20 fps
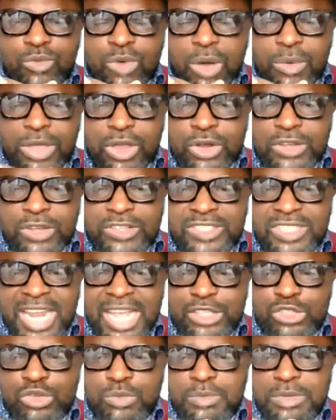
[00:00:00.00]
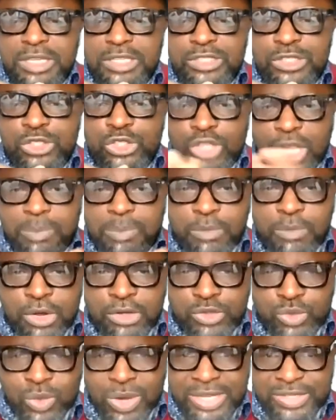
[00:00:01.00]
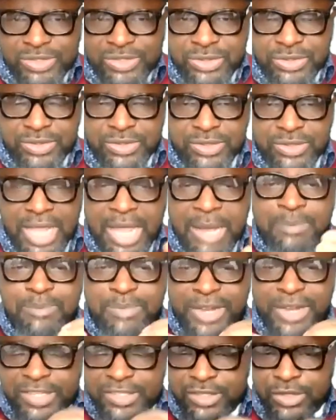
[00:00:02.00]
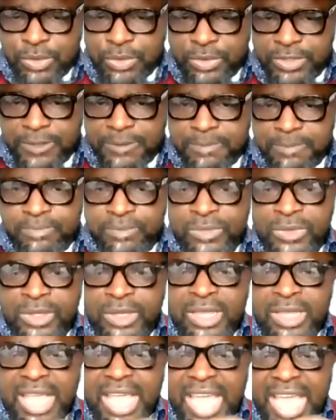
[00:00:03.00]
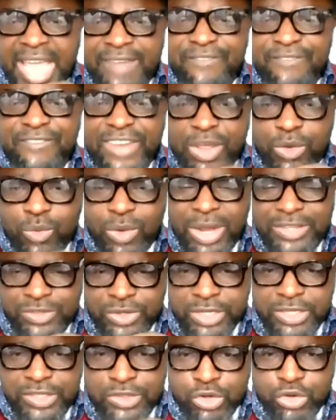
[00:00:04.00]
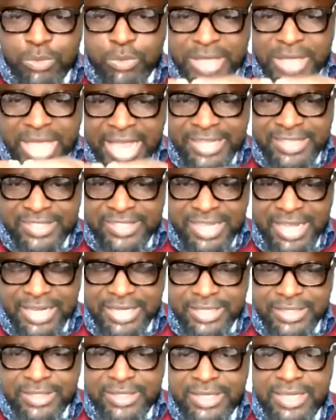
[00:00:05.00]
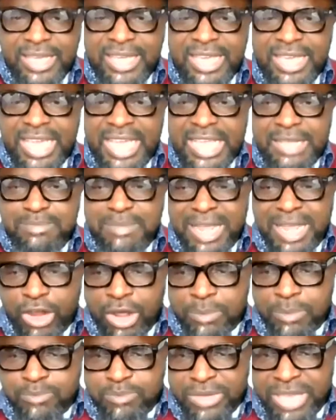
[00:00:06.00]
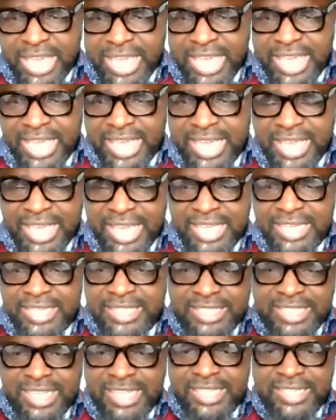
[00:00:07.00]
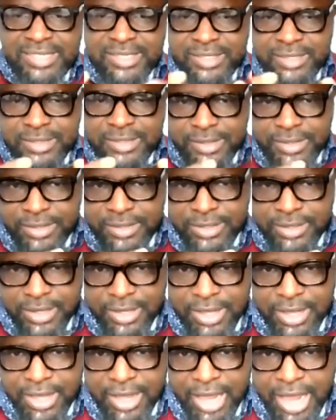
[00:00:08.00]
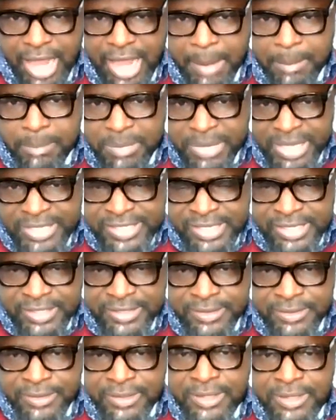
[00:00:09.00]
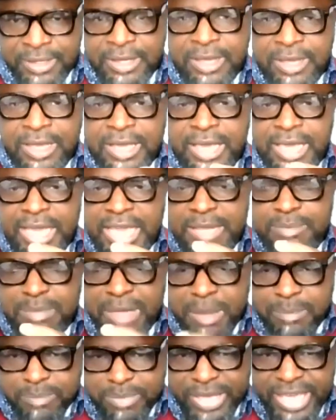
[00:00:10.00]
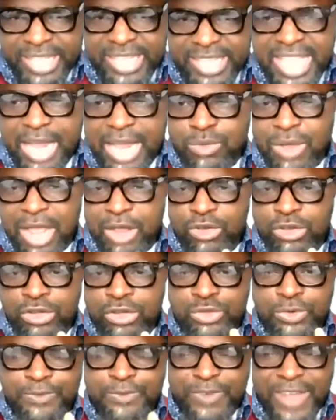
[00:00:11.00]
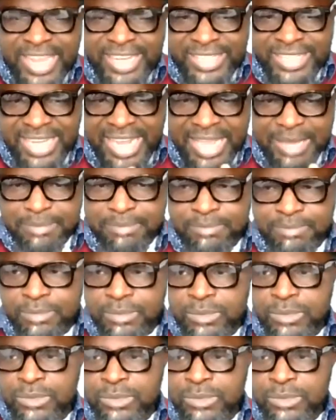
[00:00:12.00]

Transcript: what we consider to be topmost questions. And please note, every question is going to be answered. It might not be in this uh, meeting, it may be that we are going to find time